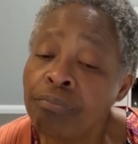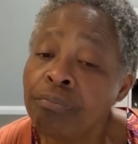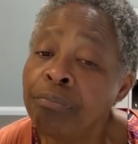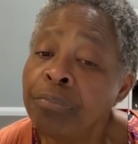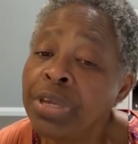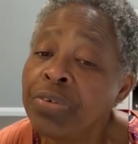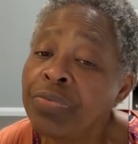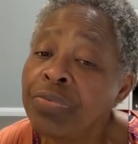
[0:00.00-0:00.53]

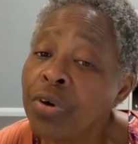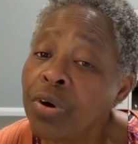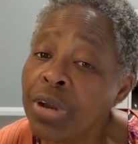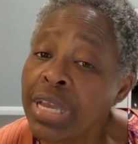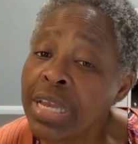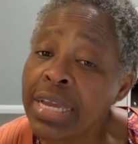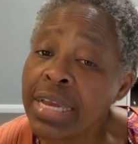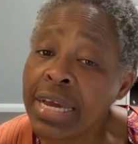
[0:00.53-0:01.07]
Before
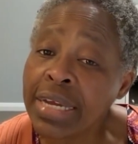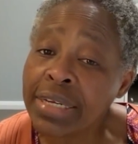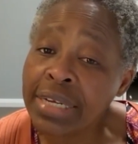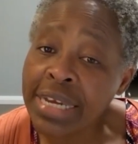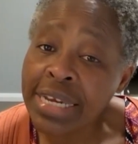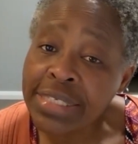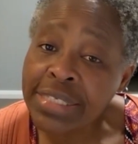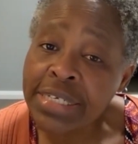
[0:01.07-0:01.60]

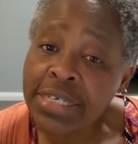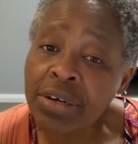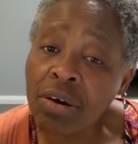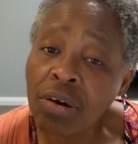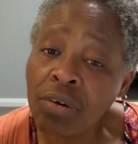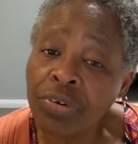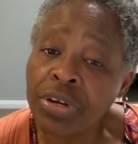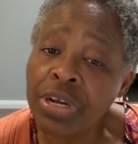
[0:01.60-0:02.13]
incarnating
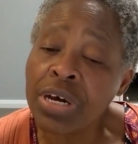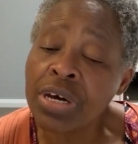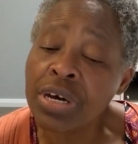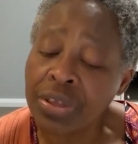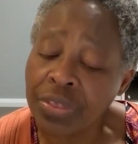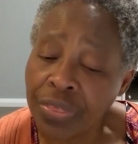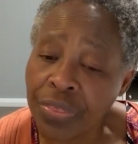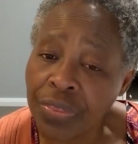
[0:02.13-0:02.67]
on
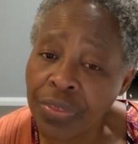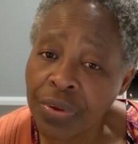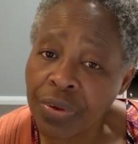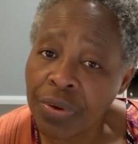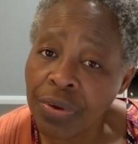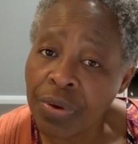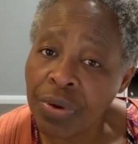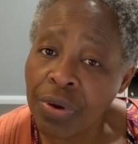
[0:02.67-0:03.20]
earth,
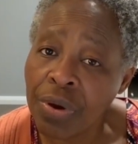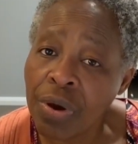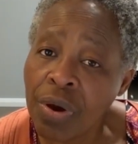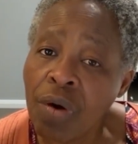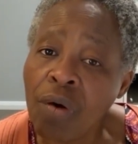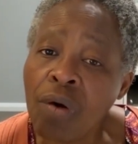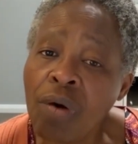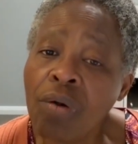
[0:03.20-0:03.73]

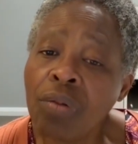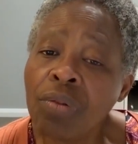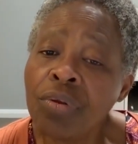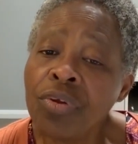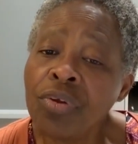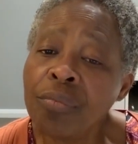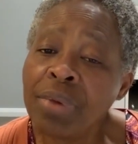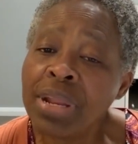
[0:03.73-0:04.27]
all
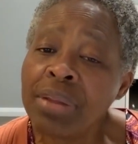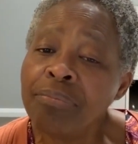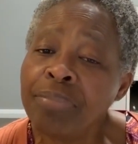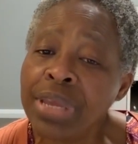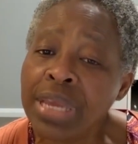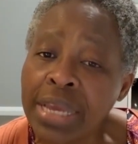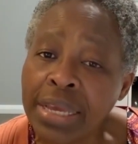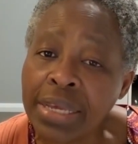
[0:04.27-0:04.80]
human
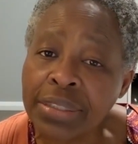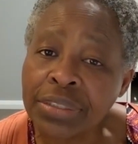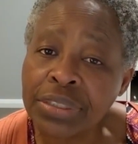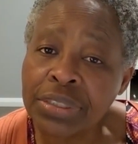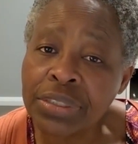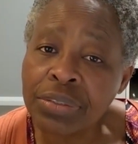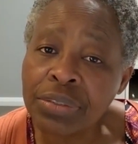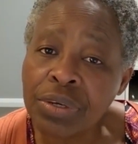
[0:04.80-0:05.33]

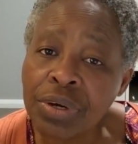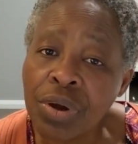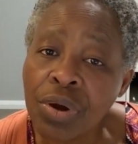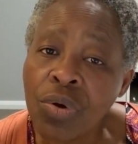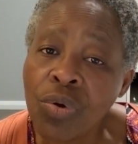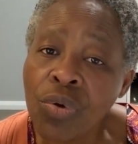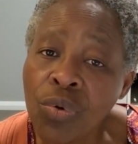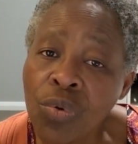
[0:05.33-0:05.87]
beings
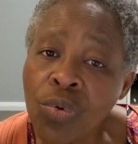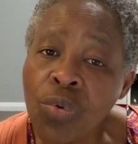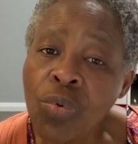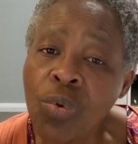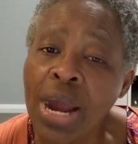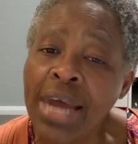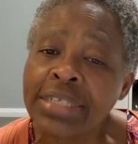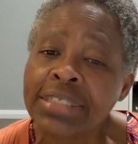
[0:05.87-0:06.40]

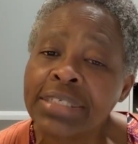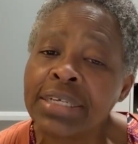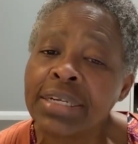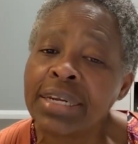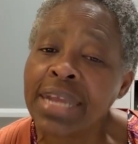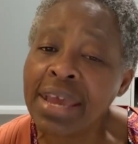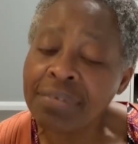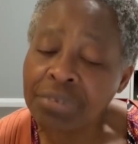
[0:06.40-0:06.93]
who at the
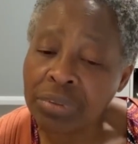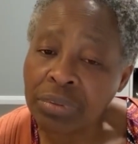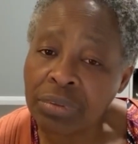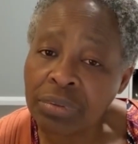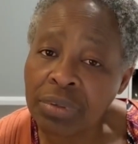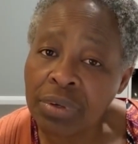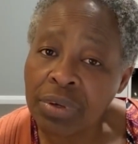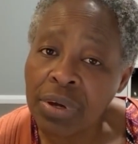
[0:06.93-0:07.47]
level
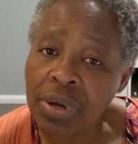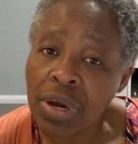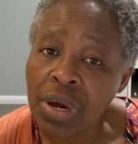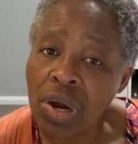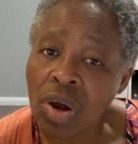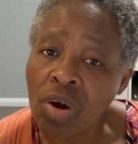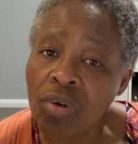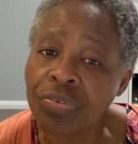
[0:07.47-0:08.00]

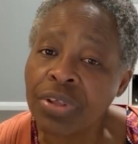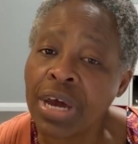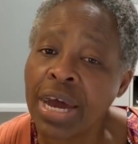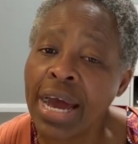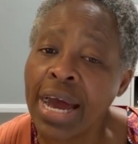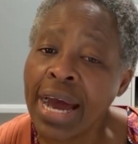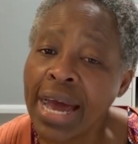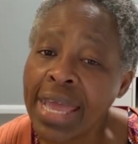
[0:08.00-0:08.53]
of the
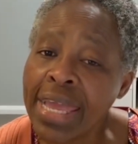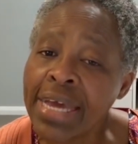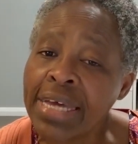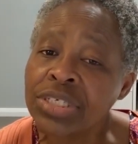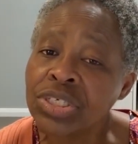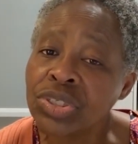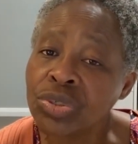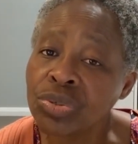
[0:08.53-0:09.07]
higher
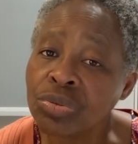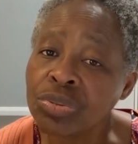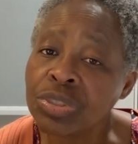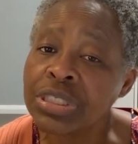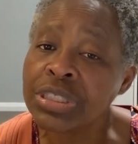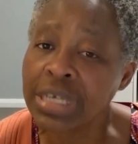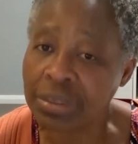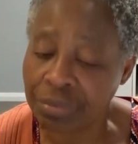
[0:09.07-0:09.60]
soul
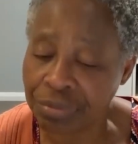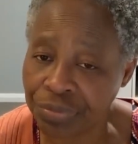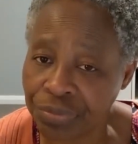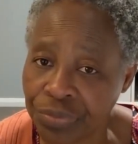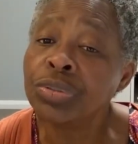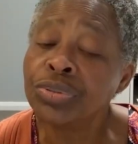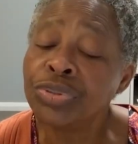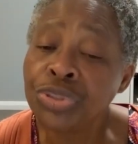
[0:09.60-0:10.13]

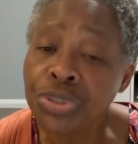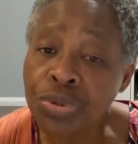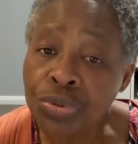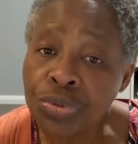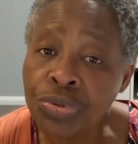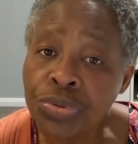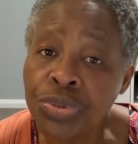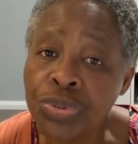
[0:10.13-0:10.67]
self
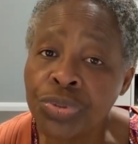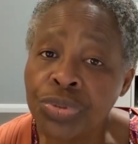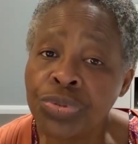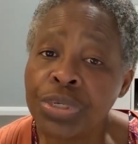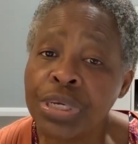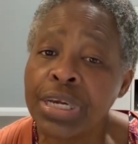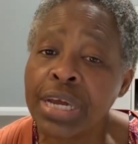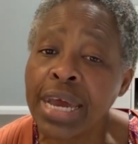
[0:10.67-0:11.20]
choose
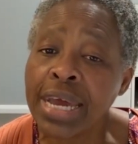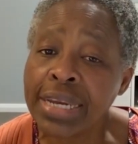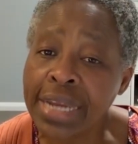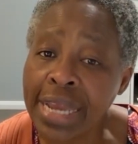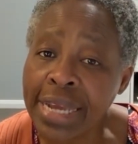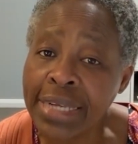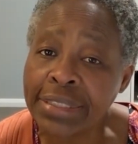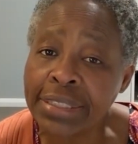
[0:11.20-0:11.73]
to
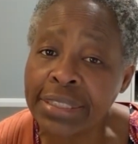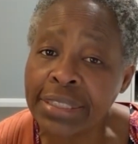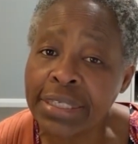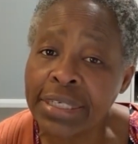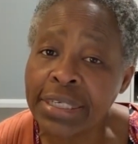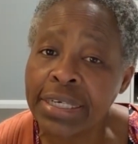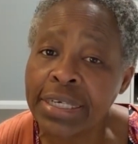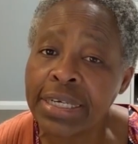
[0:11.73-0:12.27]
incarnate
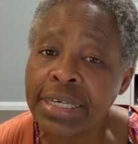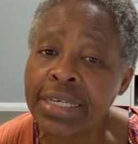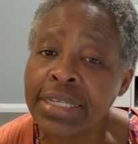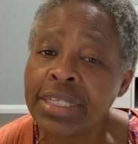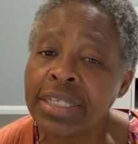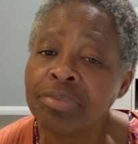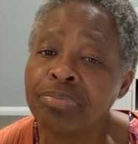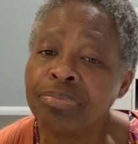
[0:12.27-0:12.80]

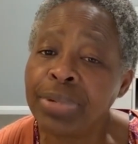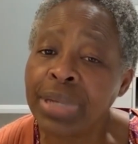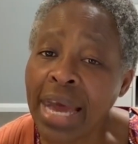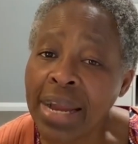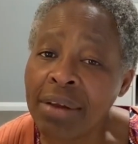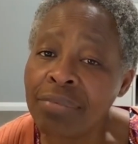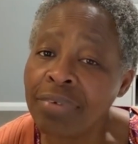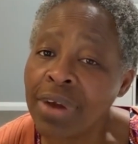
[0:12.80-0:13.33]
in the
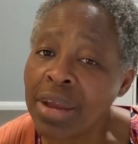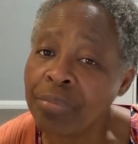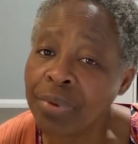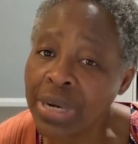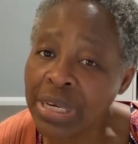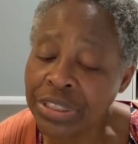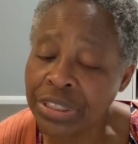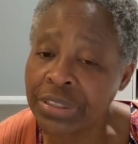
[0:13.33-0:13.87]
black
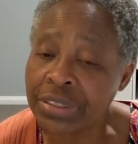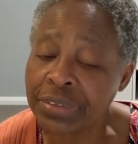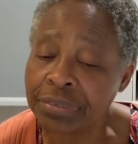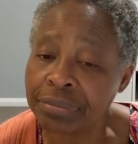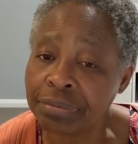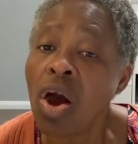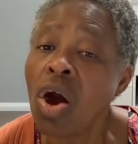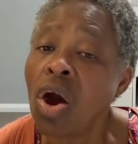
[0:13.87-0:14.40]
vibration
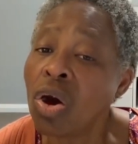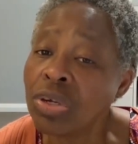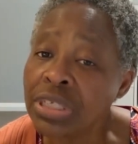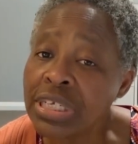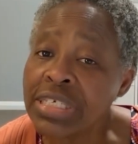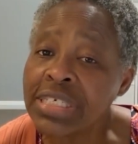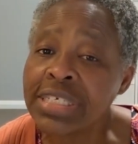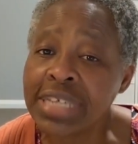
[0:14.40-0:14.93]

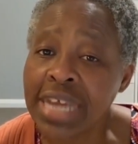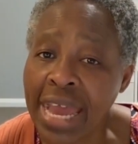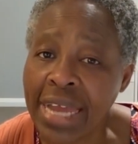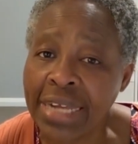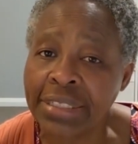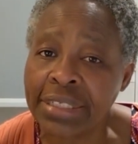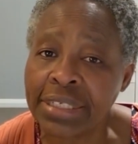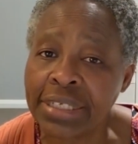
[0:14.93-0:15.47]

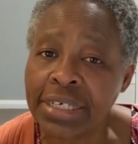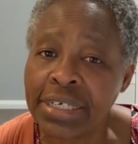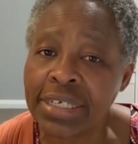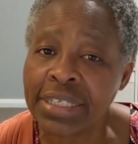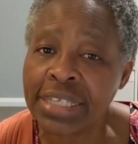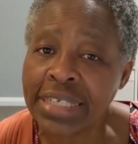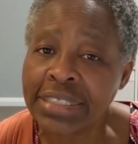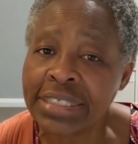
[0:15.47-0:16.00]
understand
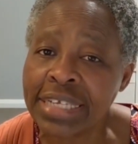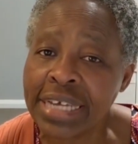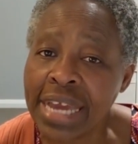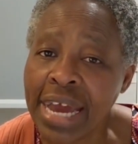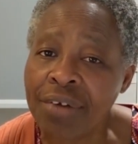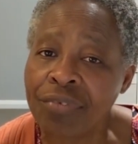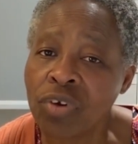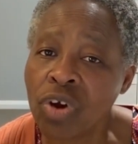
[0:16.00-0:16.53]
that they
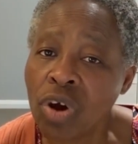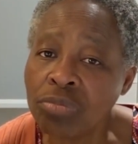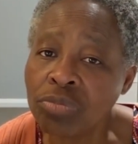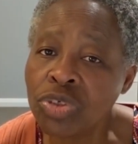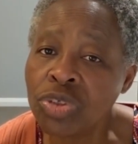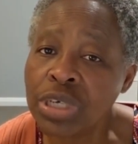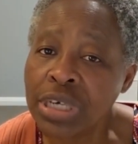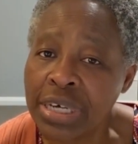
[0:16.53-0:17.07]
have come
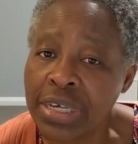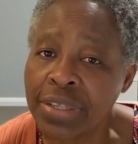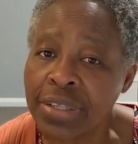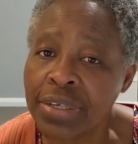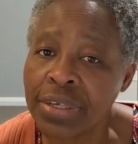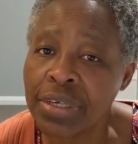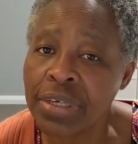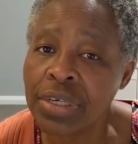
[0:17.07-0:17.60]
to
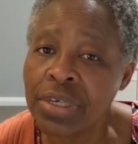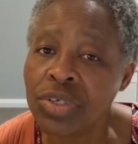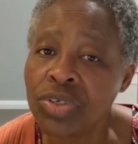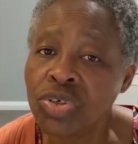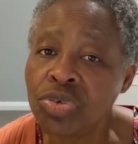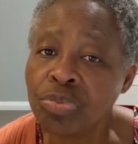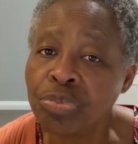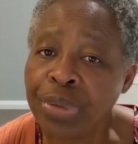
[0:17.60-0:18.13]
earth
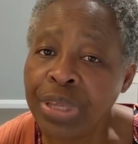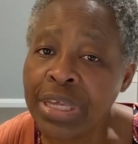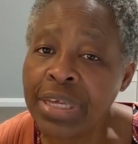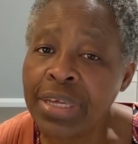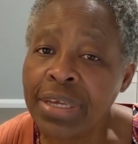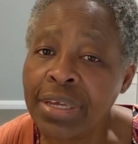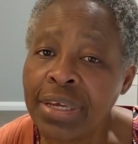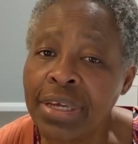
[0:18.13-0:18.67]
to
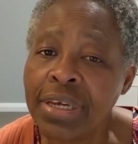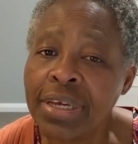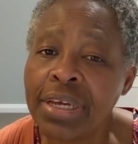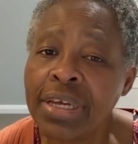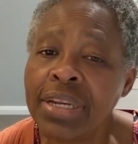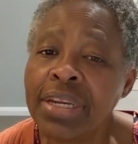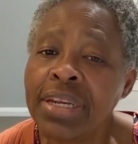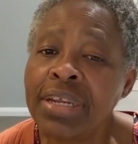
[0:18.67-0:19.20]
be
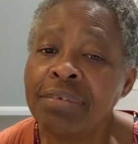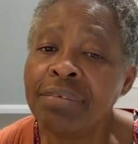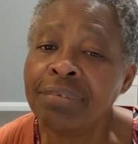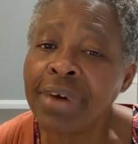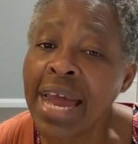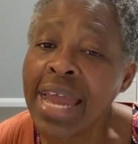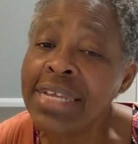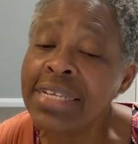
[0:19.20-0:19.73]
in
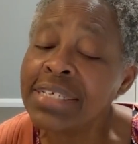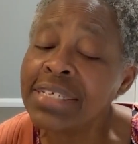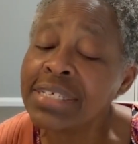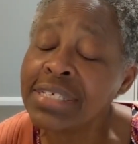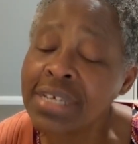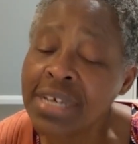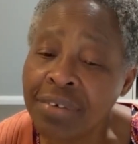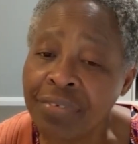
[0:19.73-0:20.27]
divine
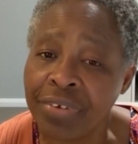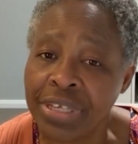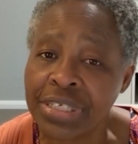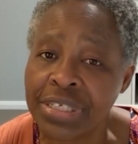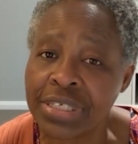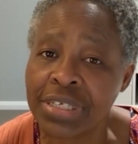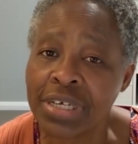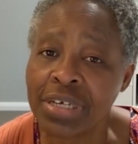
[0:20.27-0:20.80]

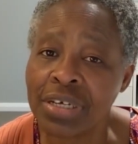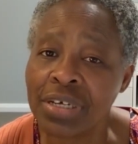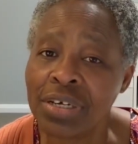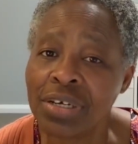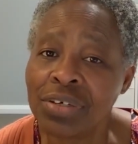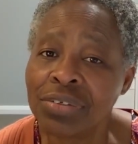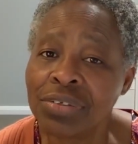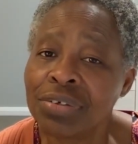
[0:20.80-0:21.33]
service
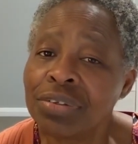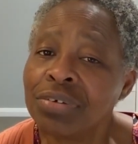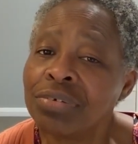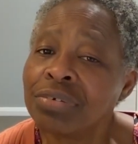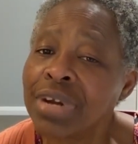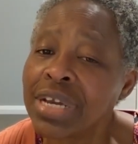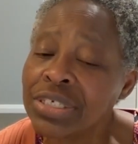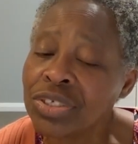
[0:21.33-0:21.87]
to the
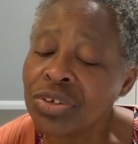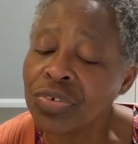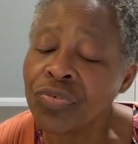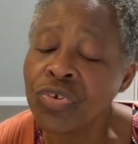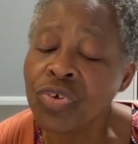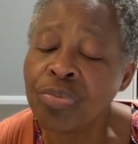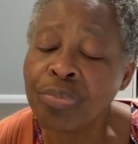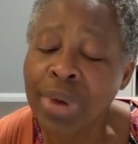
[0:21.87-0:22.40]
rest of
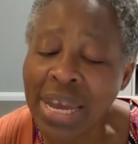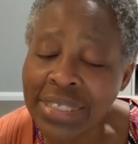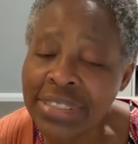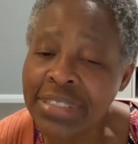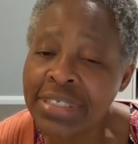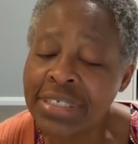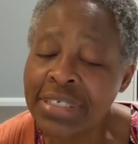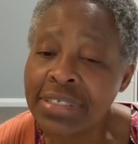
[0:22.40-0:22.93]

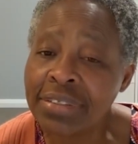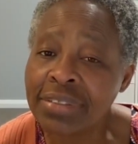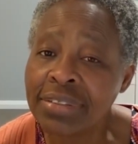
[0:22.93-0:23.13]
humanity,